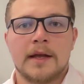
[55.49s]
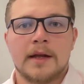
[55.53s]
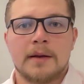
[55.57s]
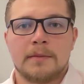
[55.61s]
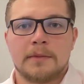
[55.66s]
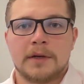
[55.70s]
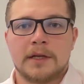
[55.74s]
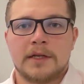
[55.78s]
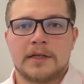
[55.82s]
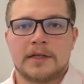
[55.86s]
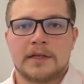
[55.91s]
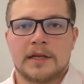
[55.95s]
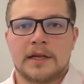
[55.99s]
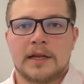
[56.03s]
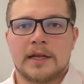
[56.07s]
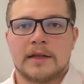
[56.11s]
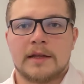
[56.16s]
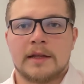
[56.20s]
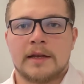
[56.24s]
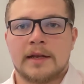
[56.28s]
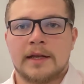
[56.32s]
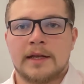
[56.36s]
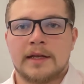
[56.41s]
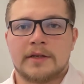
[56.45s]
please click
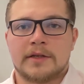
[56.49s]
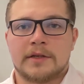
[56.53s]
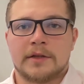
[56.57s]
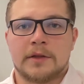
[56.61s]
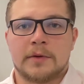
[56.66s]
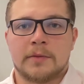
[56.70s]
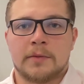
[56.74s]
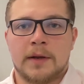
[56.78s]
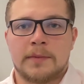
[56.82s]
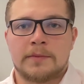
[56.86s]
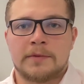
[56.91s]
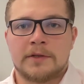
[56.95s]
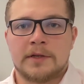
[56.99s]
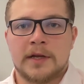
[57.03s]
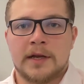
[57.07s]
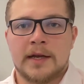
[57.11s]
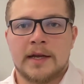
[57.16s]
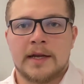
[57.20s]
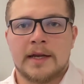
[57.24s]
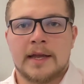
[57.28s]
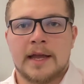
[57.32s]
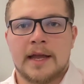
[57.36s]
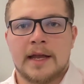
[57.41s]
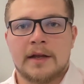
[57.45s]
the links on the website
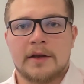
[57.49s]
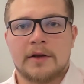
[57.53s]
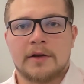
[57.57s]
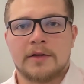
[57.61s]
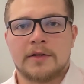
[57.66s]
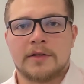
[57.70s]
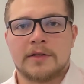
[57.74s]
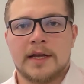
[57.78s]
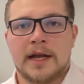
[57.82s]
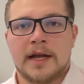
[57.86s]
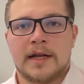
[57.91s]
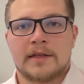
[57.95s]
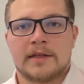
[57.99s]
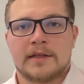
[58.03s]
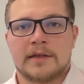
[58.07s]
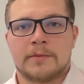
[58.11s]
and get in contact,